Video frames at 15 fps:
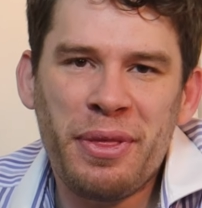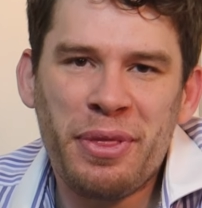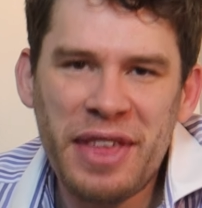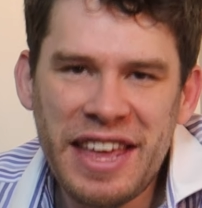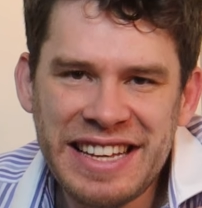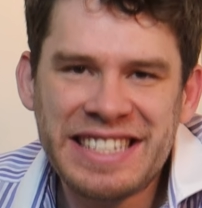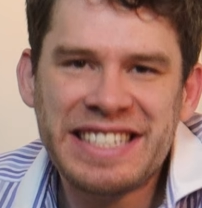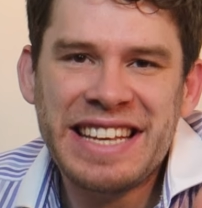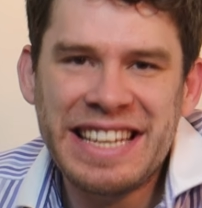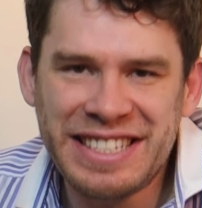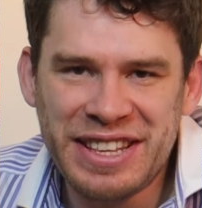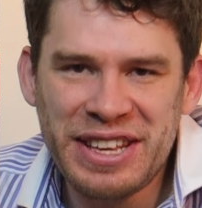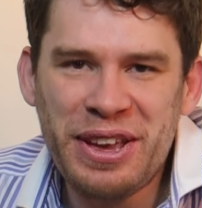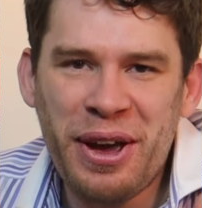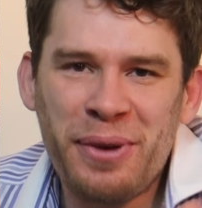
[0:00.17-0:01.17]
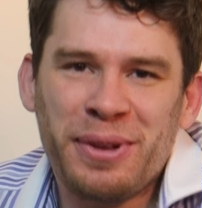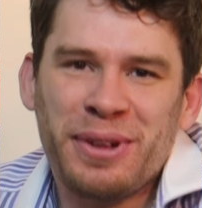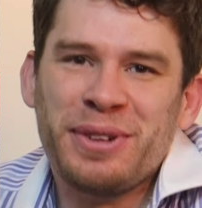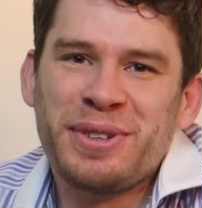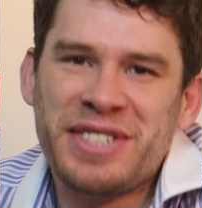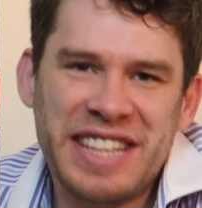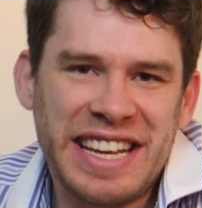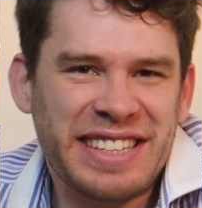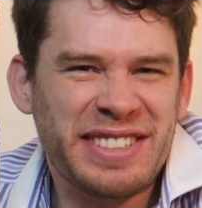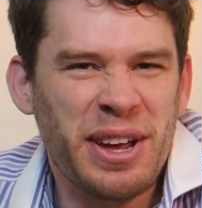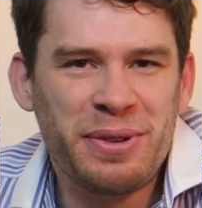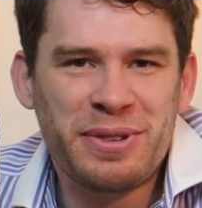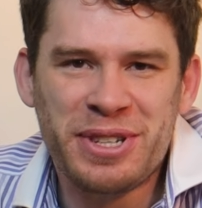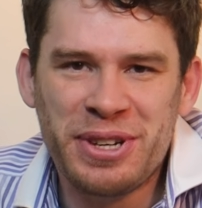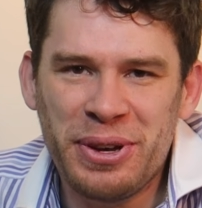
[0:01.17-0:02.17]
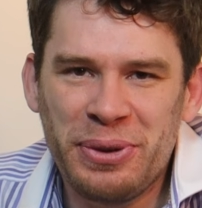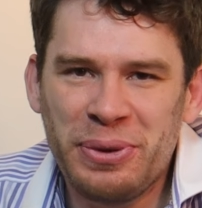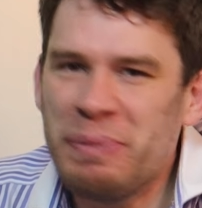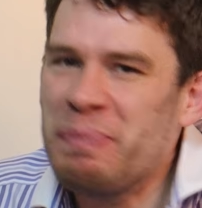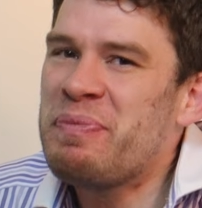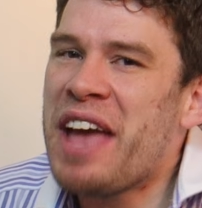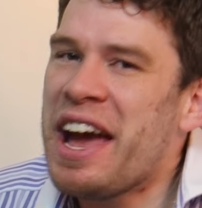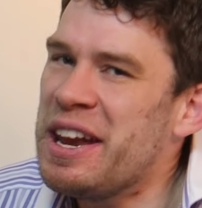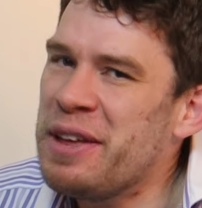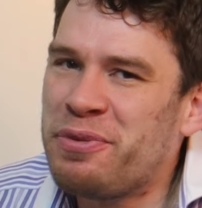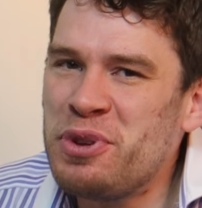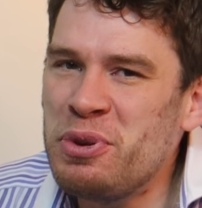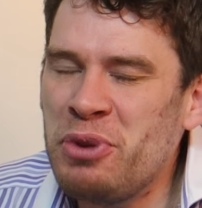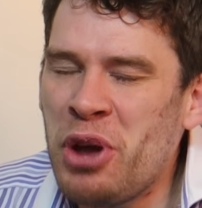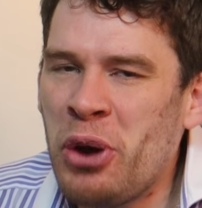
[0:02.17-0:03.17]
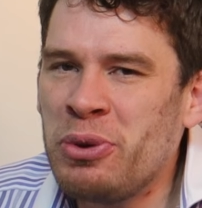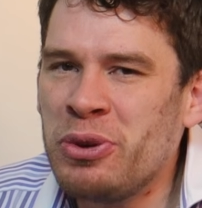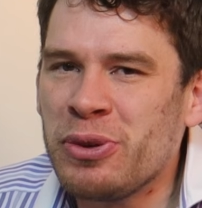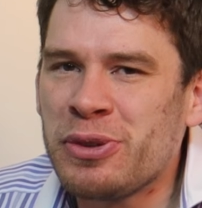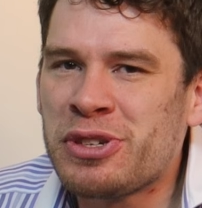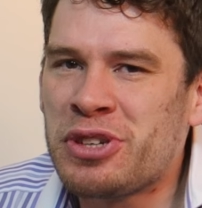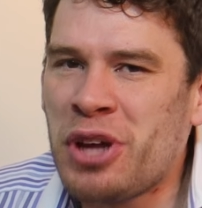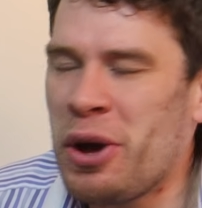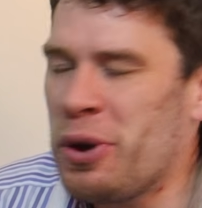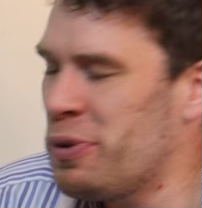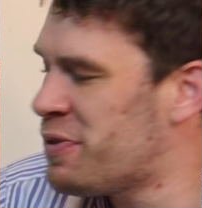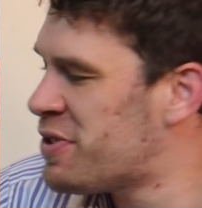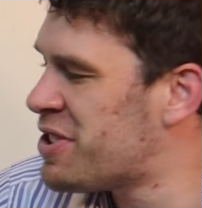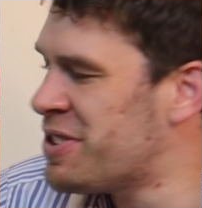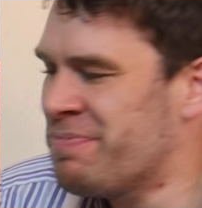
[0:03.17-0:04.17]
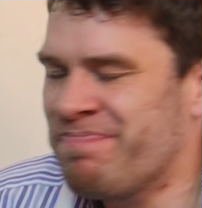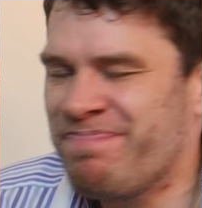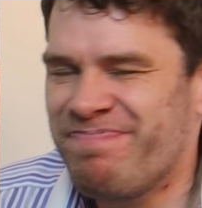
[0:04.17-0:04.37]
This is the Jotul 602, and if you know your stoves,